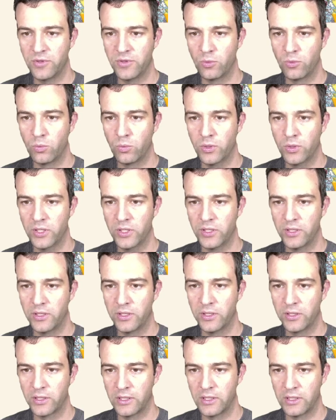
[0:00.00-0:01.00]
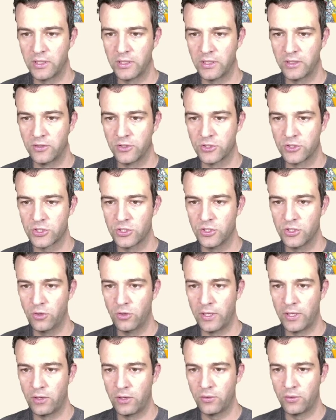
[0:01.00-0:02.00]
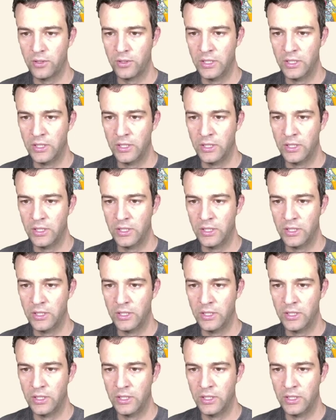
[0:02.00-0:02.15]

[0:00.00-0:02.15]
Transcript: the wind and the snow out.